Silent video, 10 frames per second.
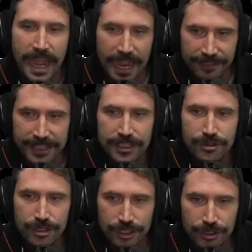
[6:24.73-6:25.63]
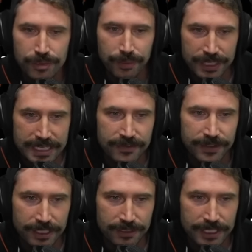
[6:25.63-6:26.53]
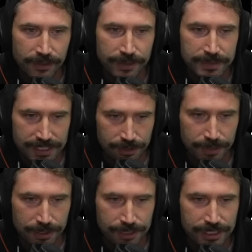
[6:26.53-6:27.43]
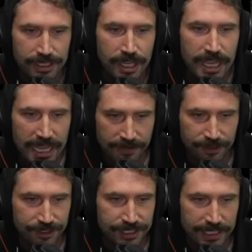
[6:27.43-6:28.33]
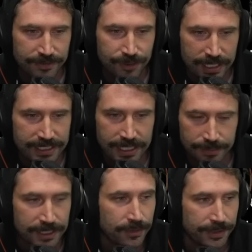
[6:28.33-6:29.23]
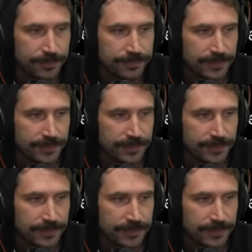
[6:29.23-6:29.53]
I think you should use pre-configured NeoVim distributions if you're sick of trying to set up NeoVim.